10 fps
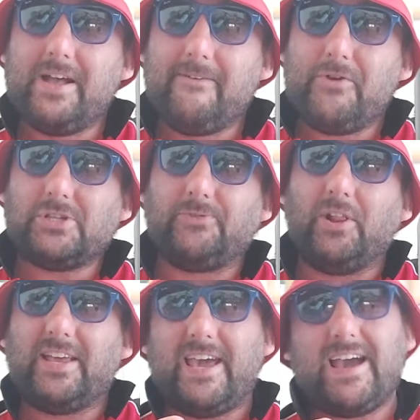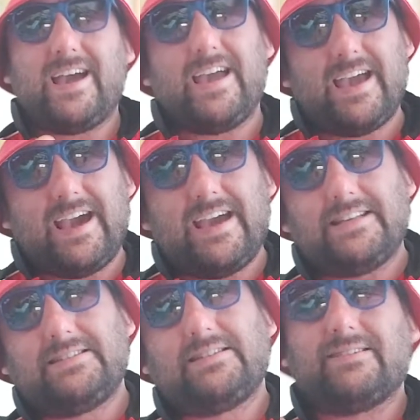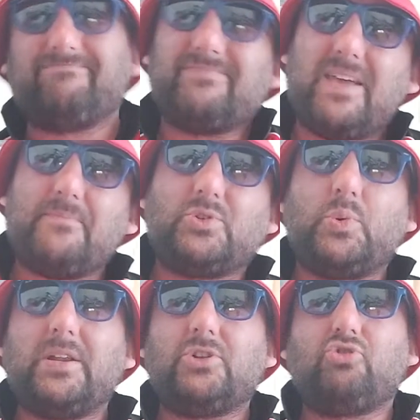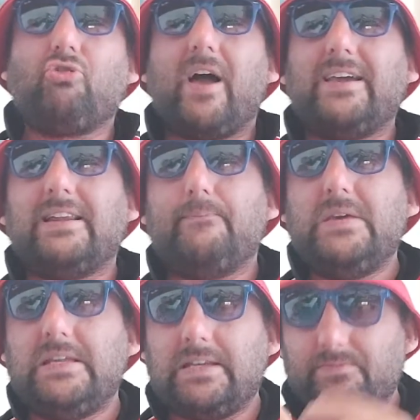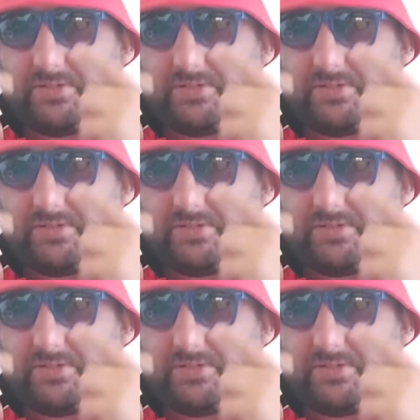First of all, it's in between a dry and a medium